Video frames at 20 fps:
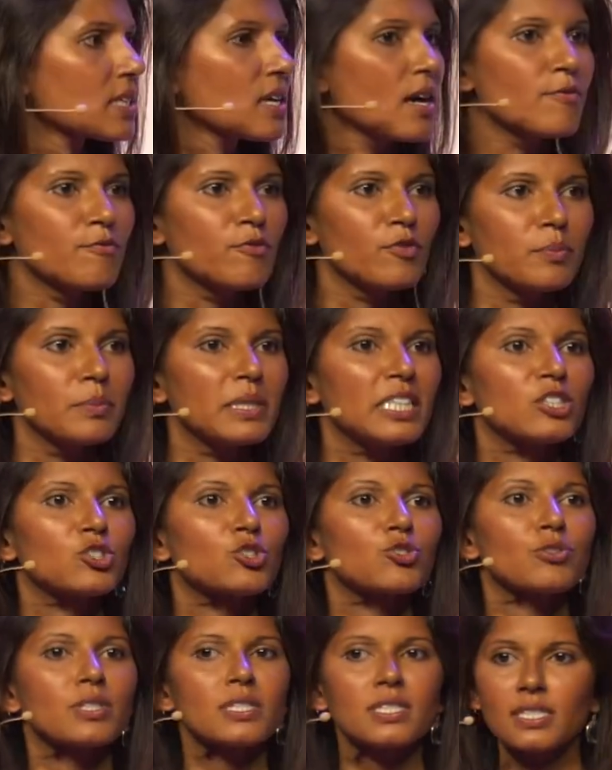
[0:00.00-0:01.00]
come from an
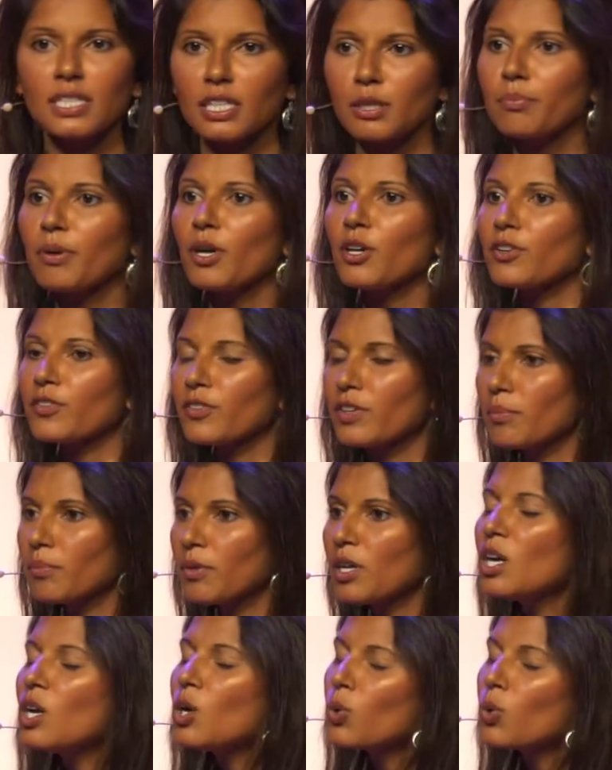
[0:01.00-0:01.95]
intrinsic part of them,